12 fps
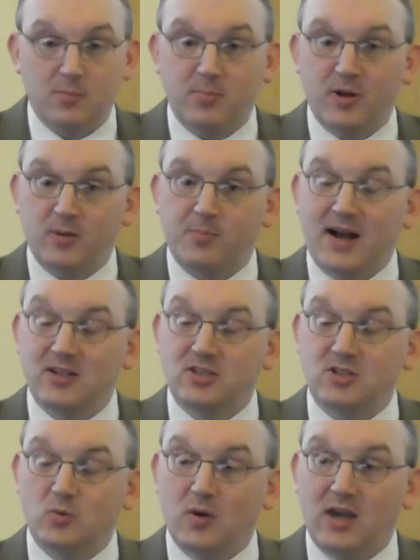but a
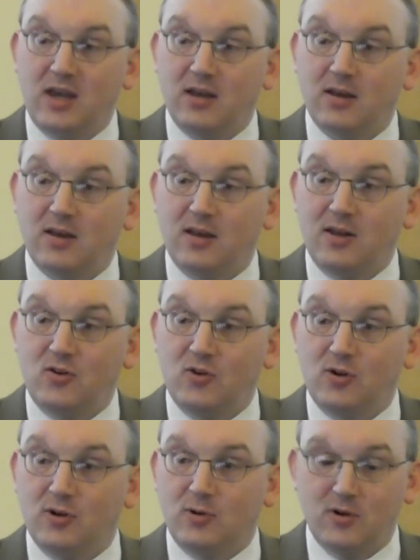passageway into
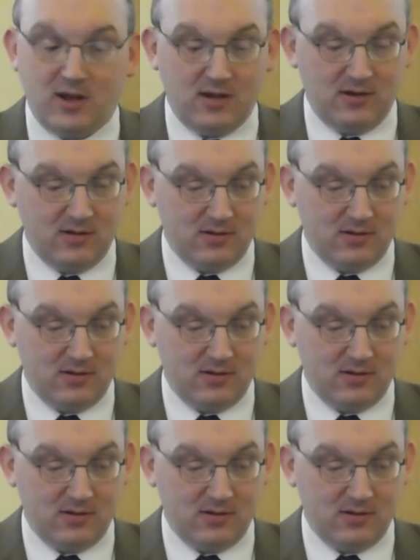glory.